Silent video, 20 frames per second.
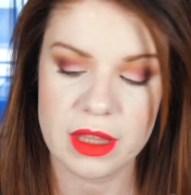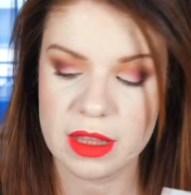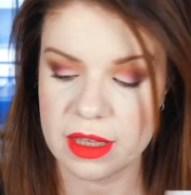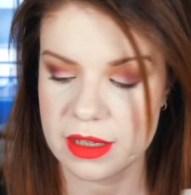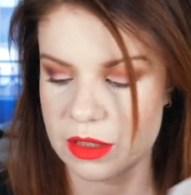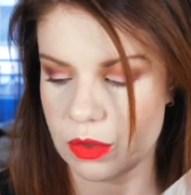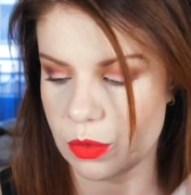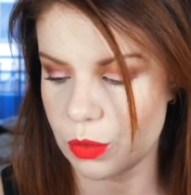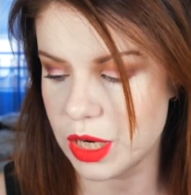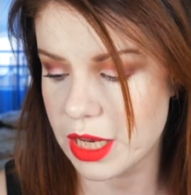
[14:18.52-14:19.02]

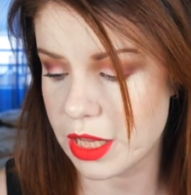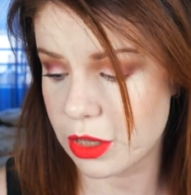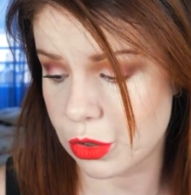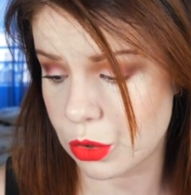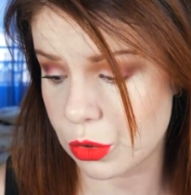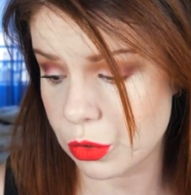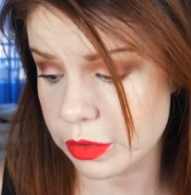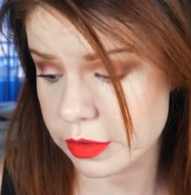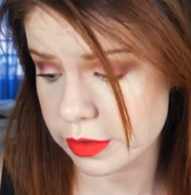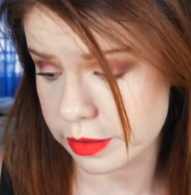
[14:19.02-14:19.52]
This is really
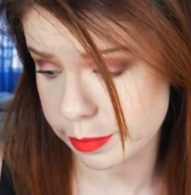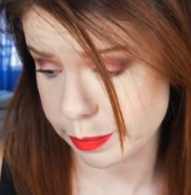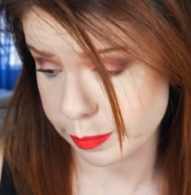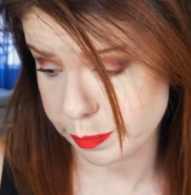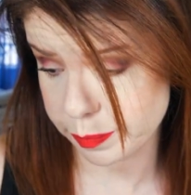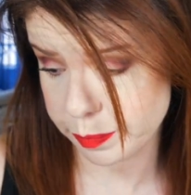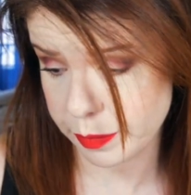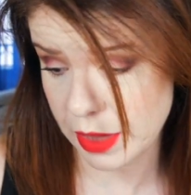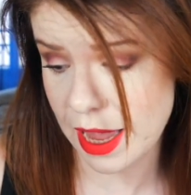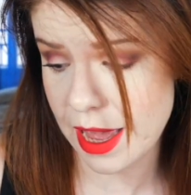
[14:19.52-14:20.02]
cute.
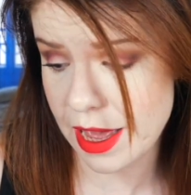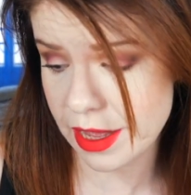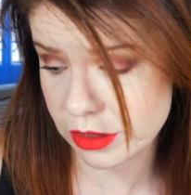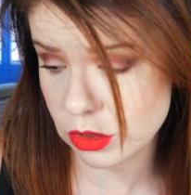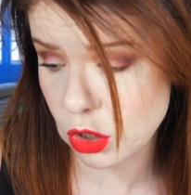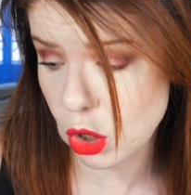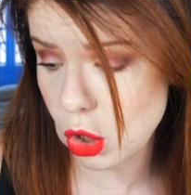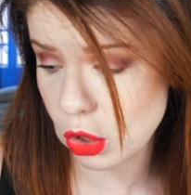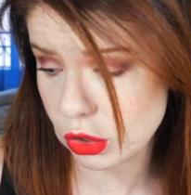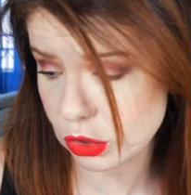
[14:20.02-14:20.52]

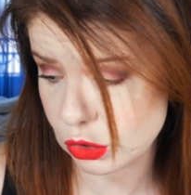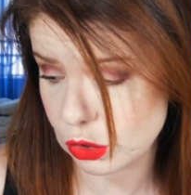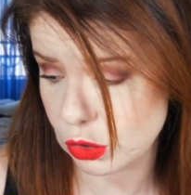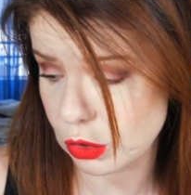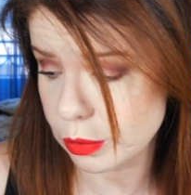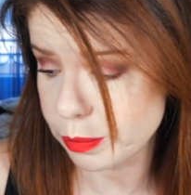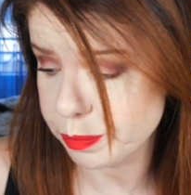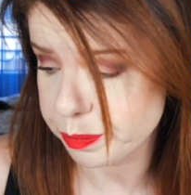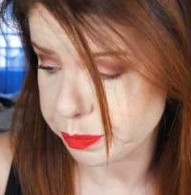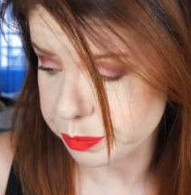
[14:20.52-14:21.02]
And
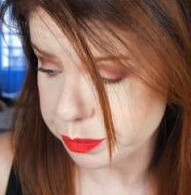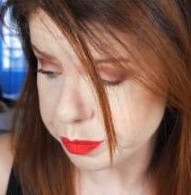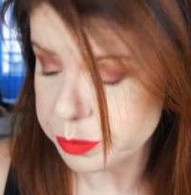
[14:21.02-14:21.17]
also,